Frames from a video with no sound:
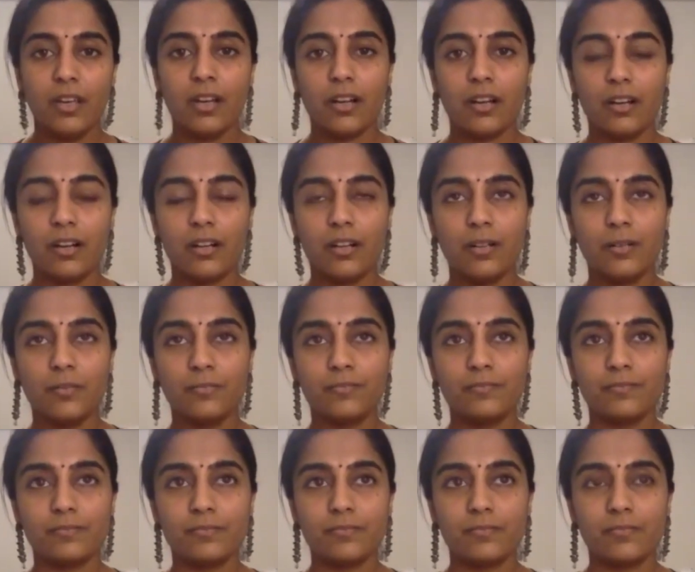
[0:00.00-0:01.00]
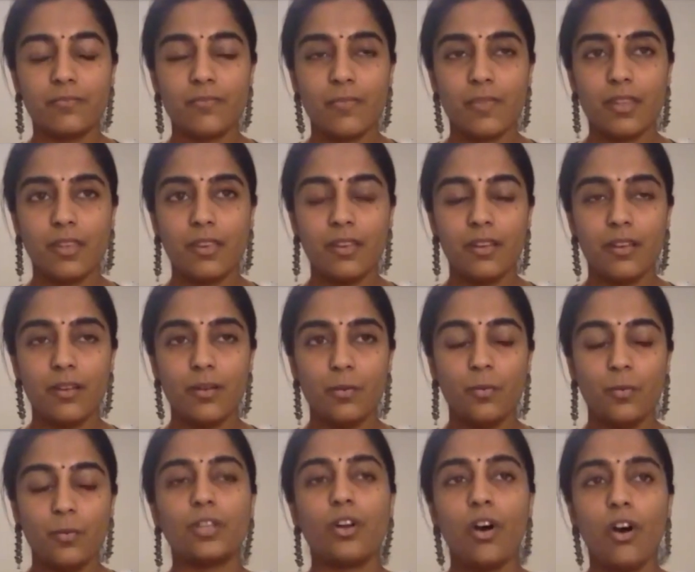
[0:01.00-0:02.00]
um,
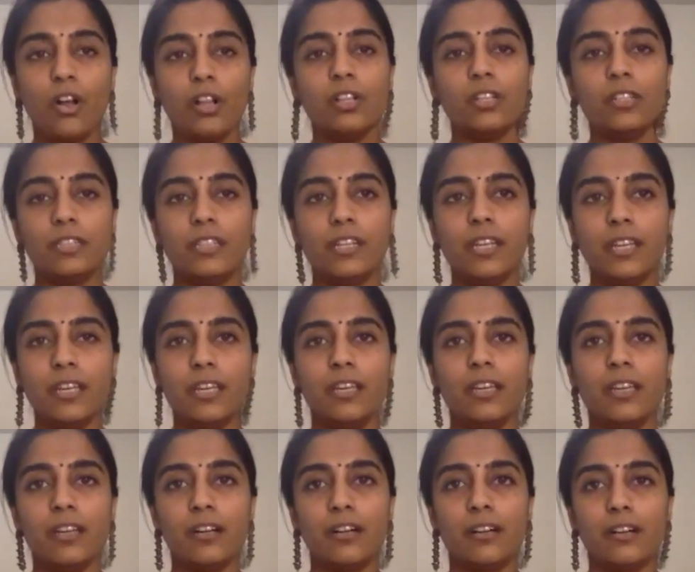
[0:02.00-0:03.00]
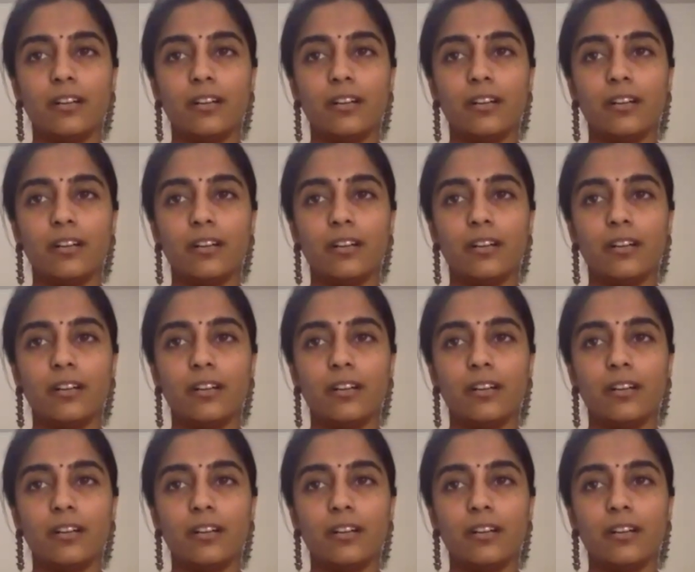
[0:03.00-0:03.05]
with all the three